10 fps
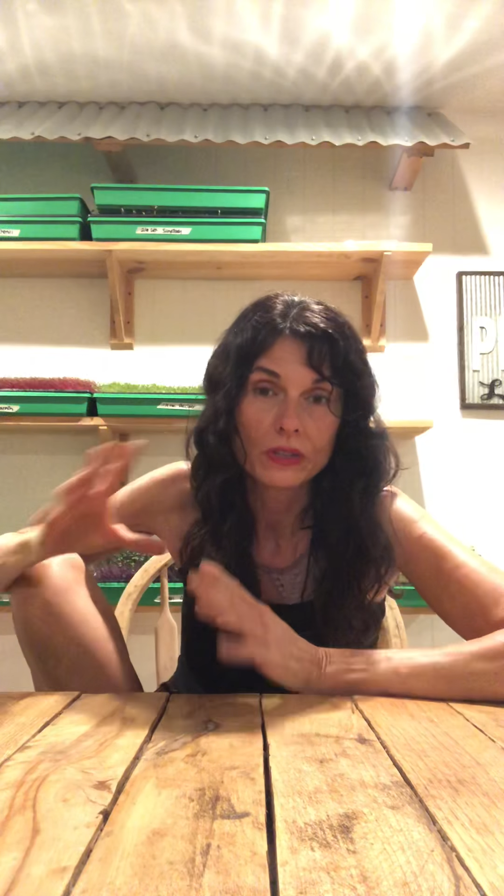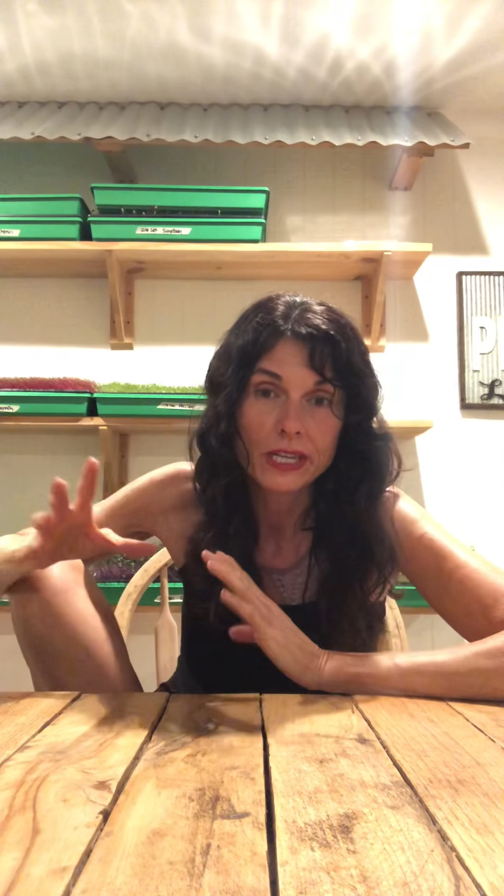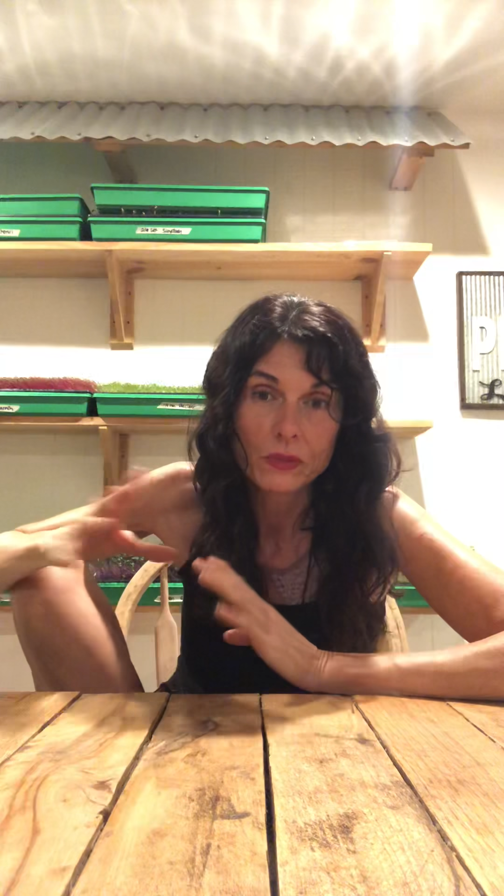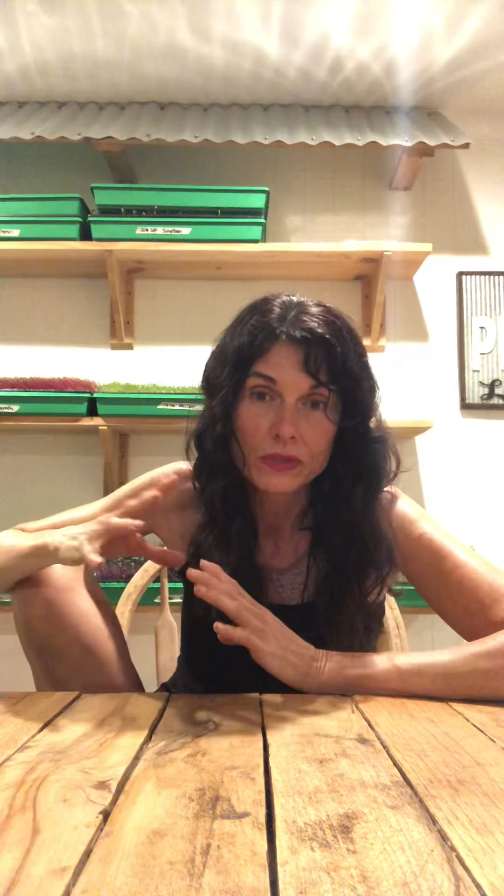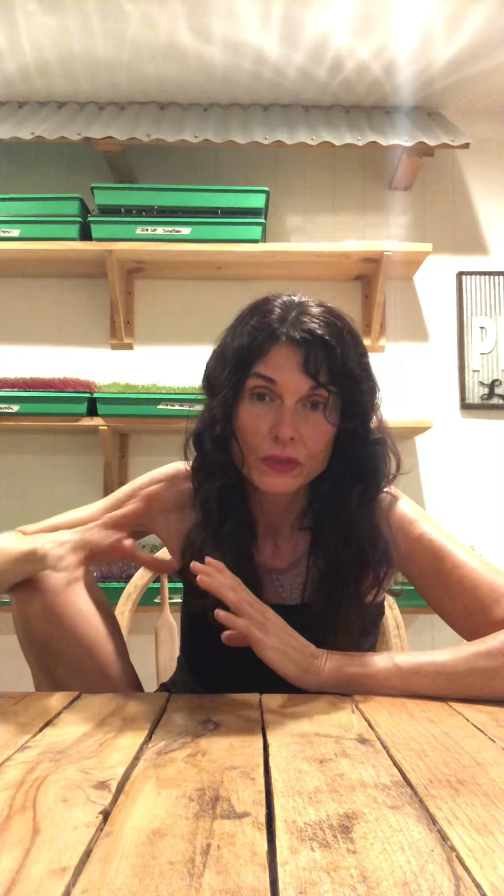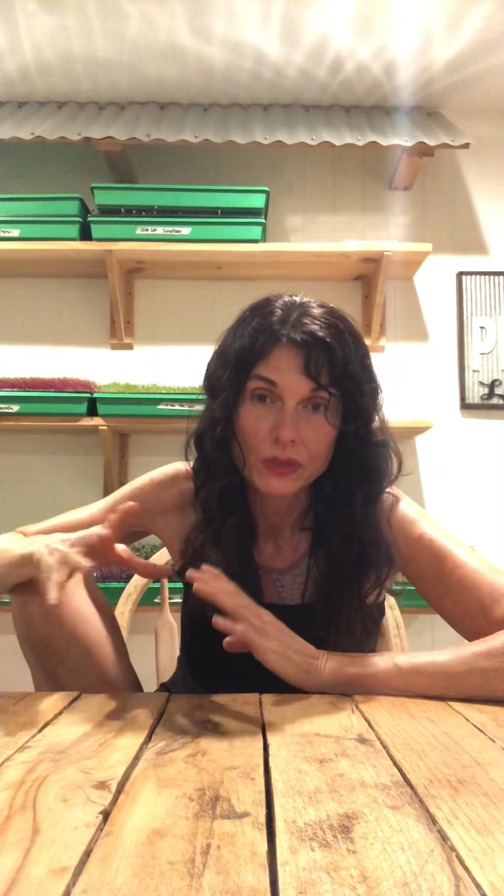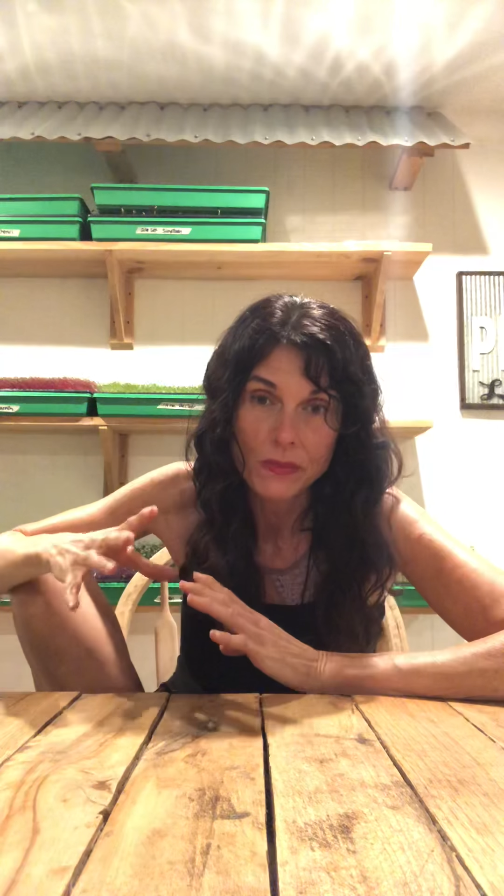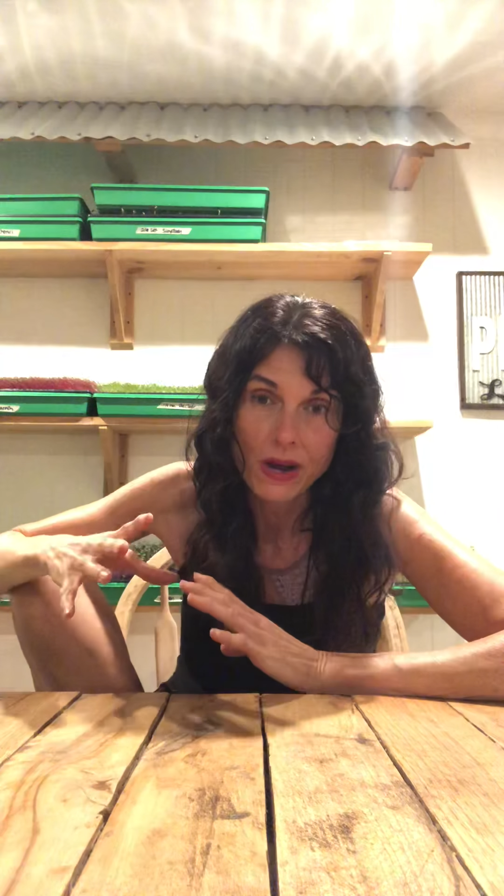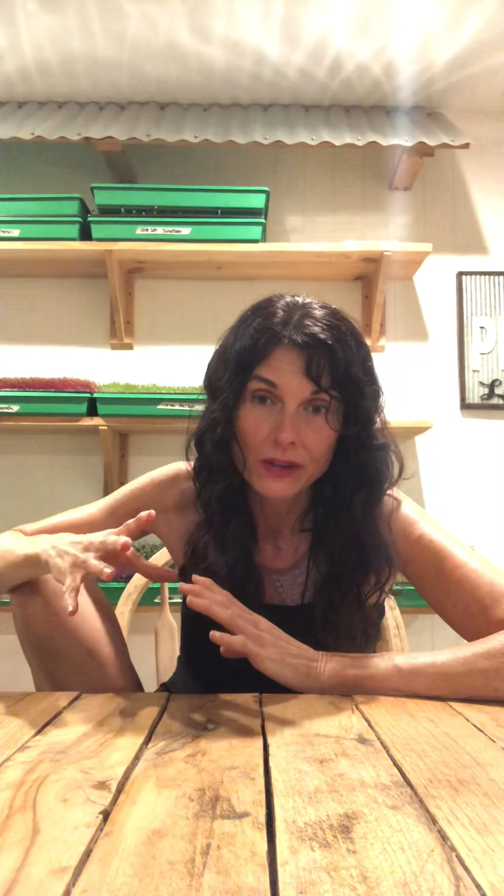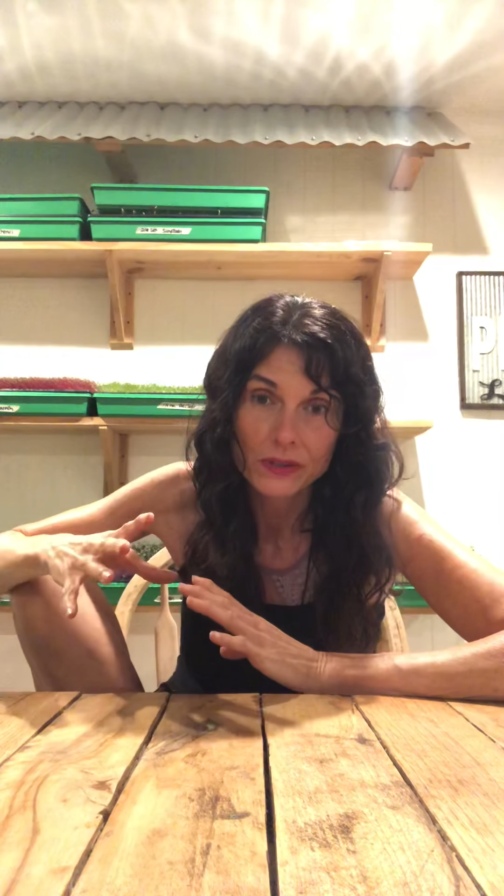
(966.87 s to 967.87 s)
it was
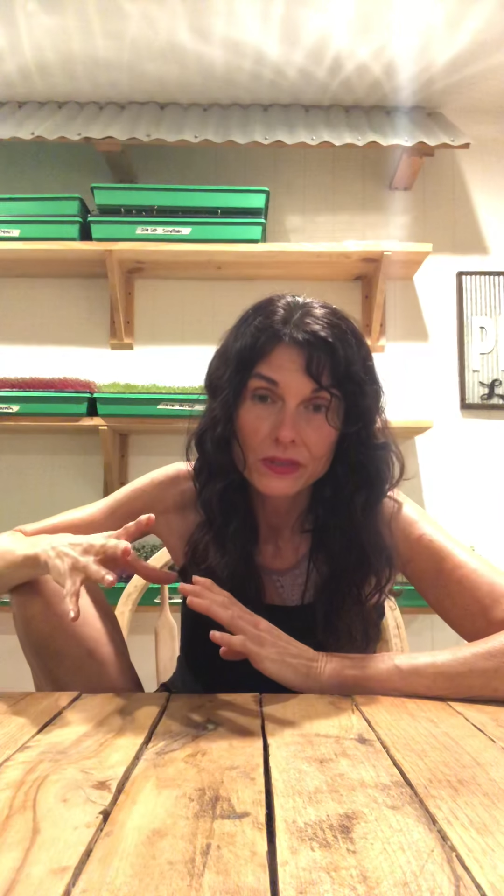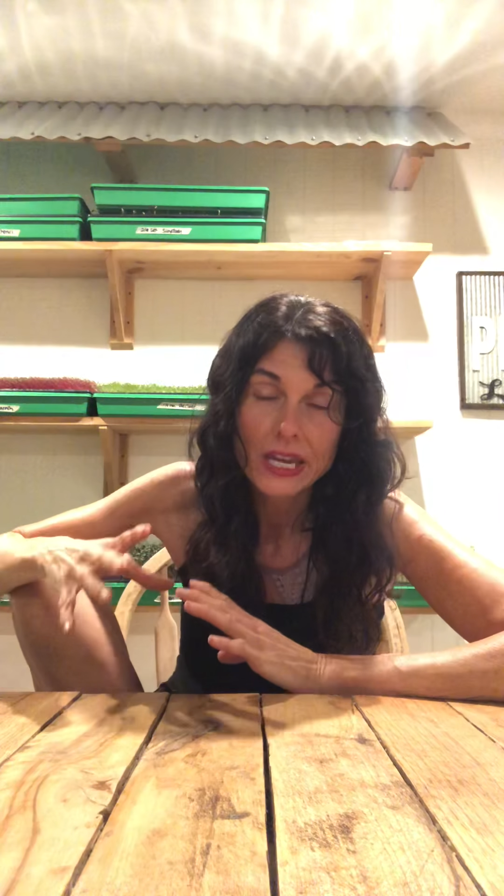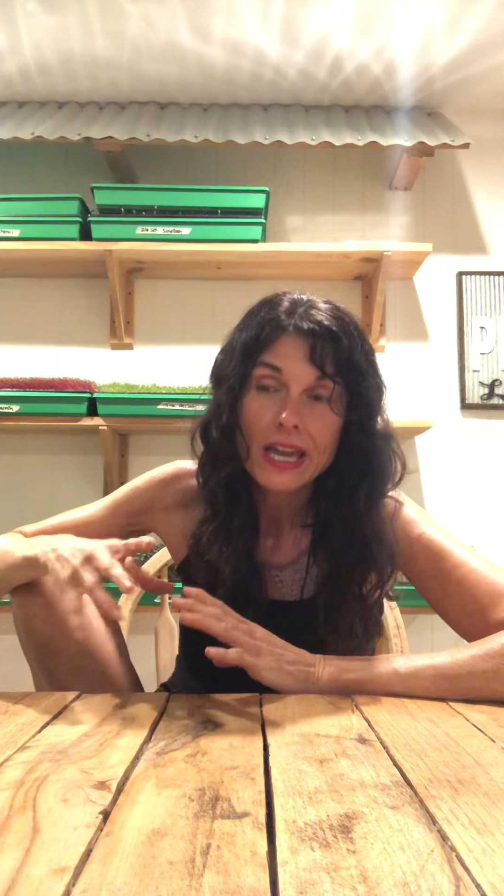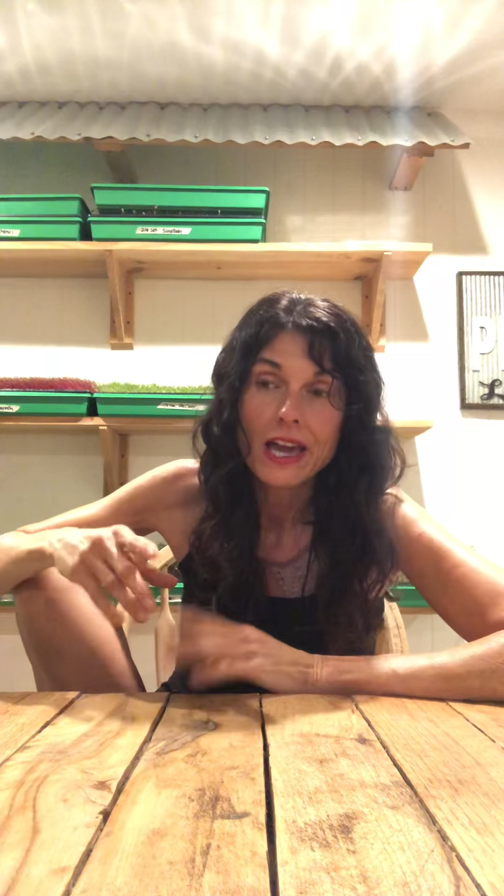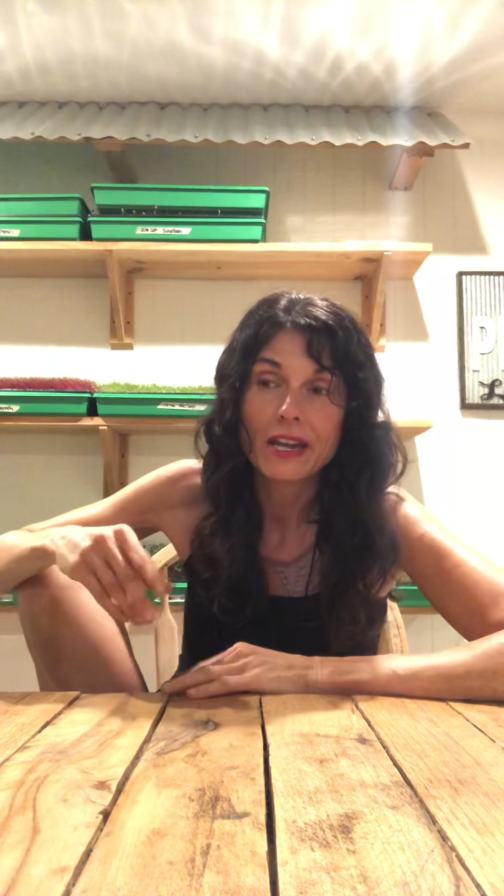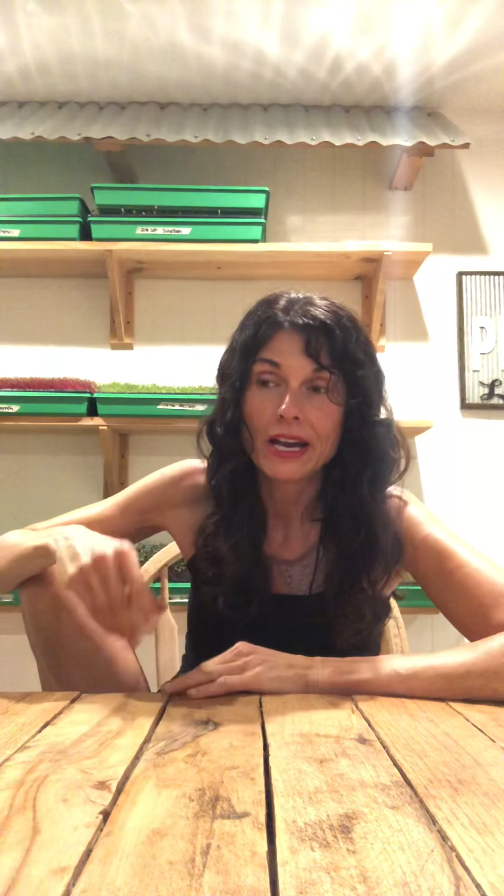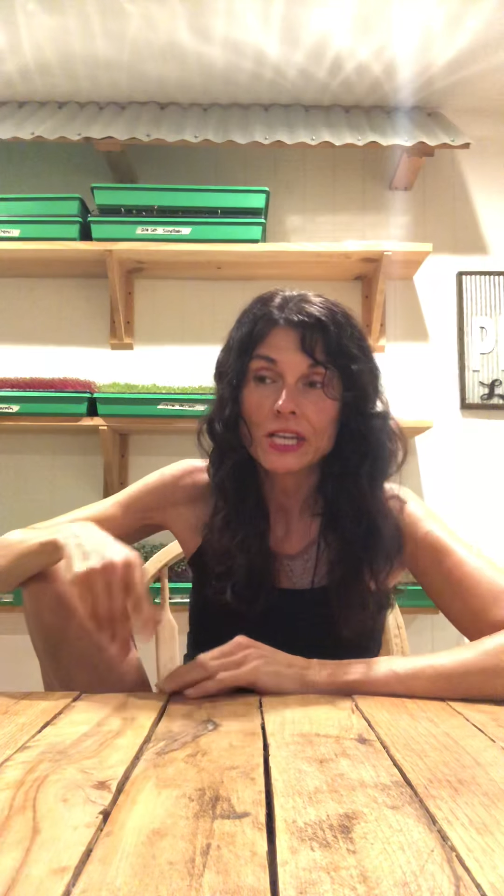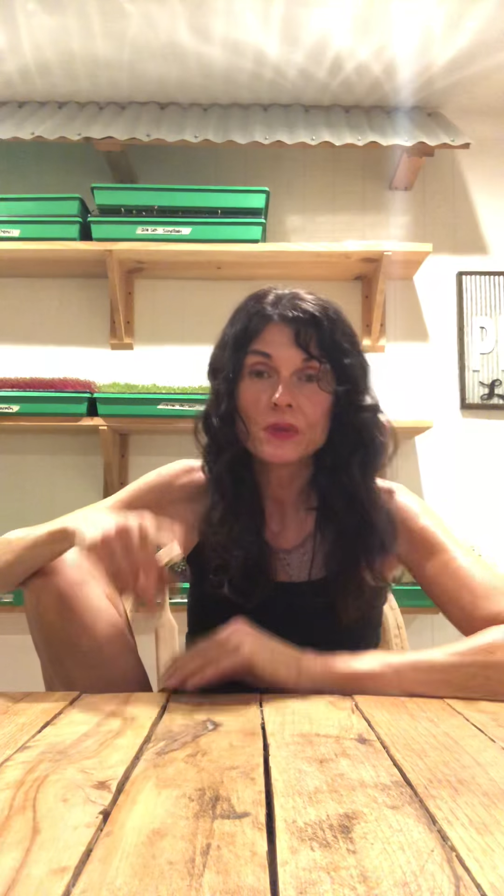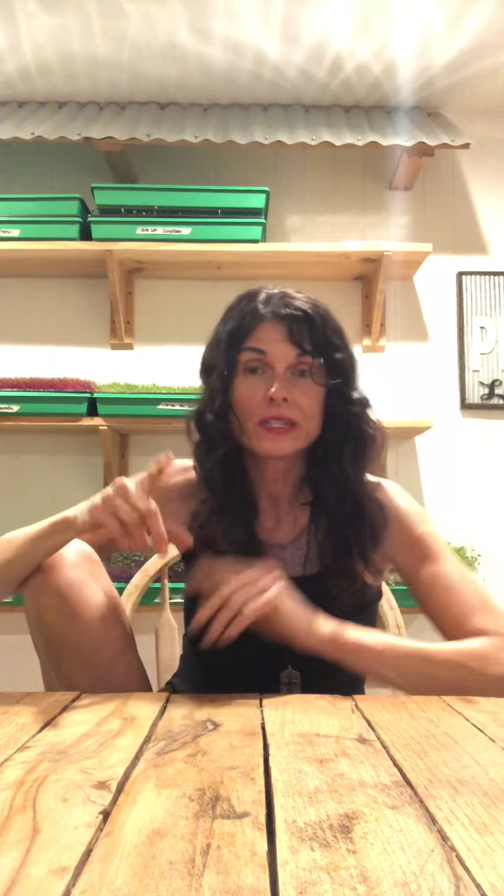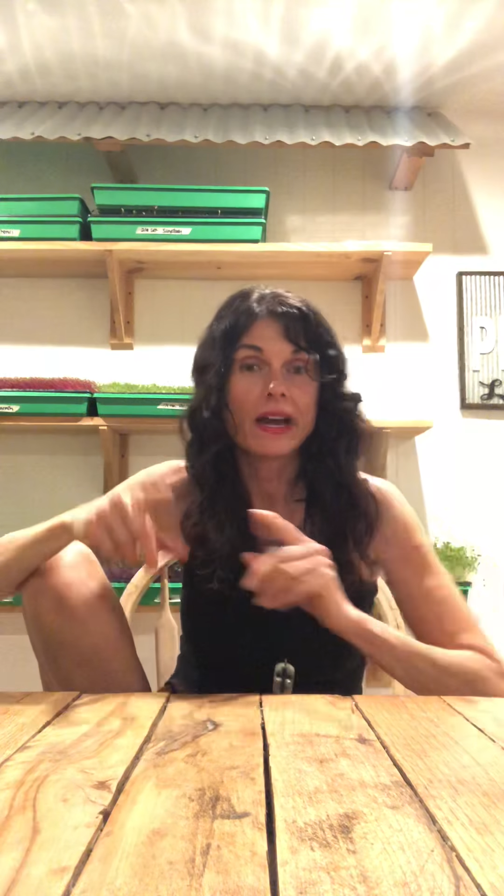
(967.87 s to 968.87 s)
remodeled. And I used to